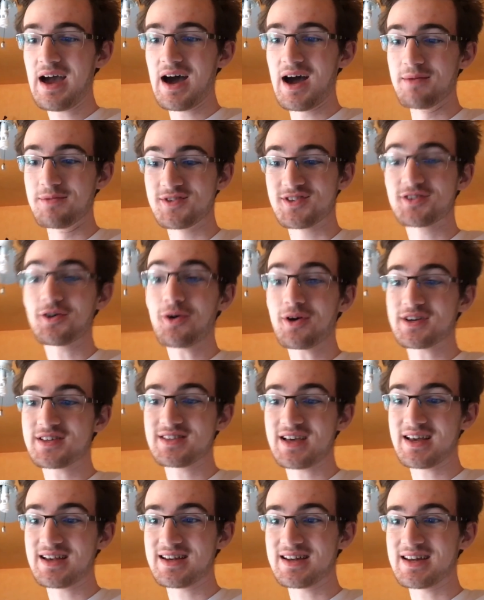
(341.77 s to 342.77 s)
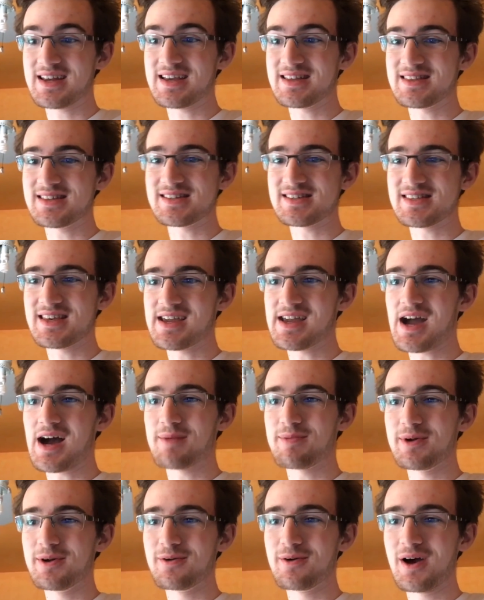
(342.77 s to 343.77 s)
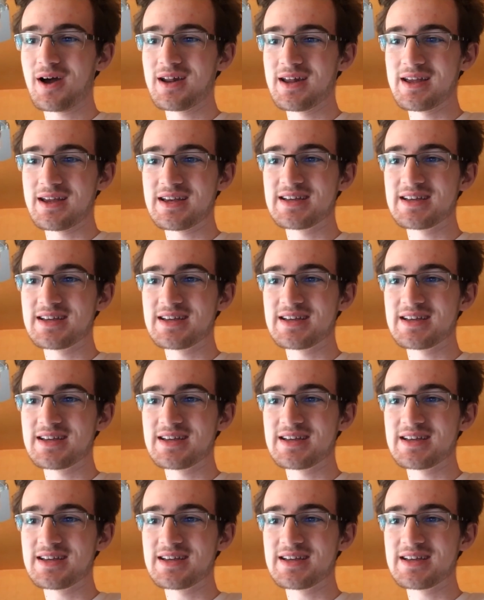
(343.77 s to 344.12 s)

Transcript: I'm so excited to get this thing up and running